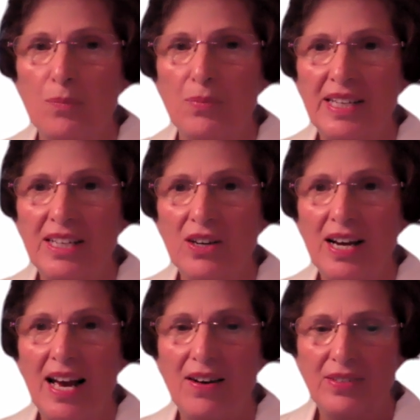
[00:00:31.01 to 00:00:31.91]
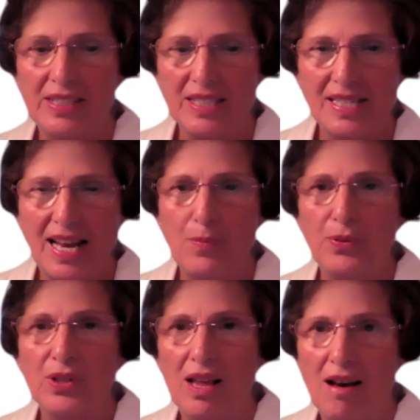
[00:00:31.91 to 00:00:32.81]
But here I have an
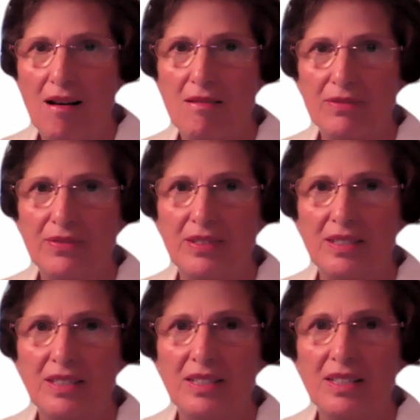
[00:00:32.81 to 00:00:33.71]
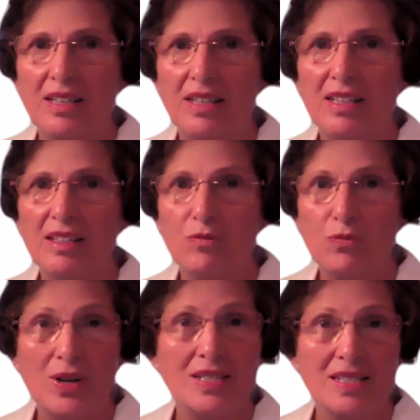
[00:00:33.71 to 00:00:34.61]
example of a
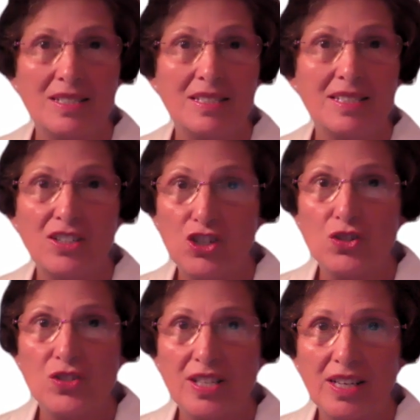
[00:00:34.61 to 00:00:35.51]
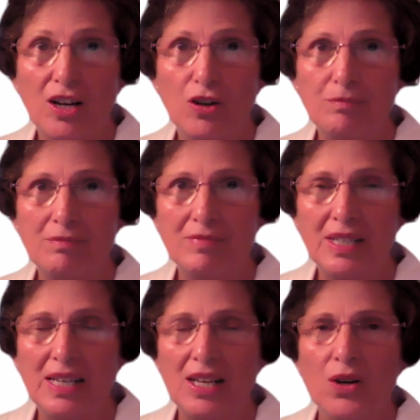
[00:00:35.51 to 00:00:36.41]
resident in a nursing home
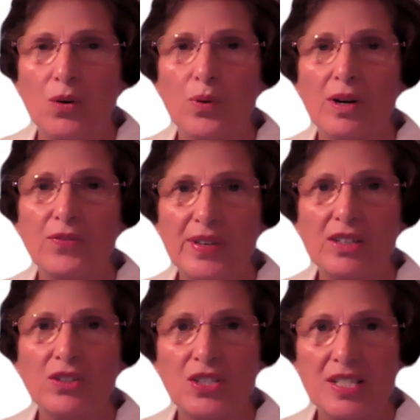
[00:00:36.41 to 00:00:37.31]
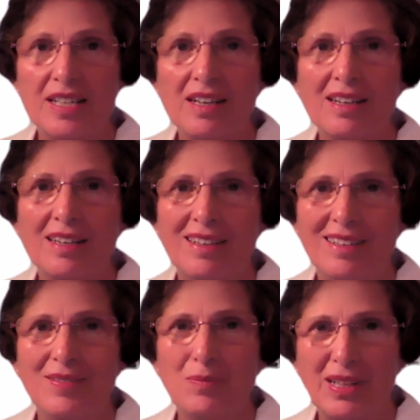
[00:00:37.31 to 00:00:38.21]
where a finger stick
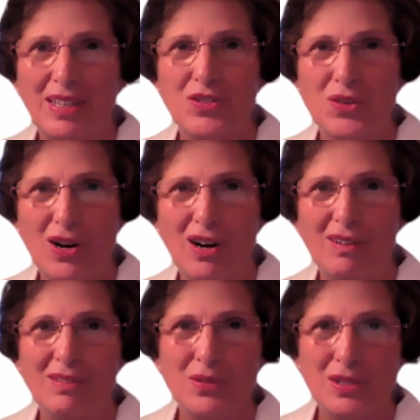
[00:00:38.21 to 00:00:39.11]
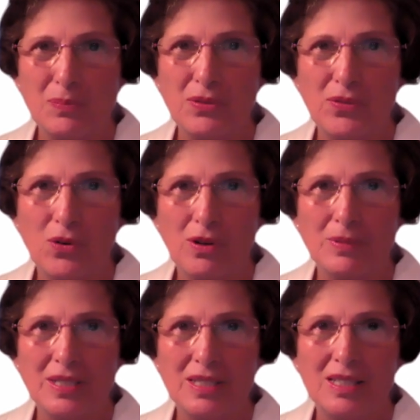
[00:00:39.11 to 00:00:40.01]
blood draw was
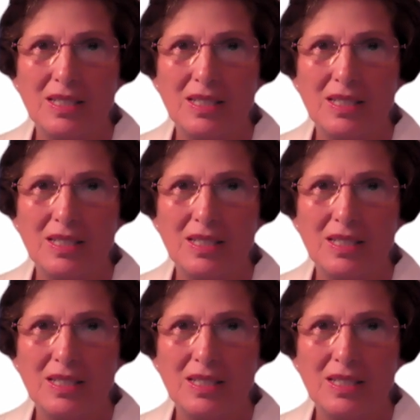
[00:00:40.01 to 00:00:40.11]
performed.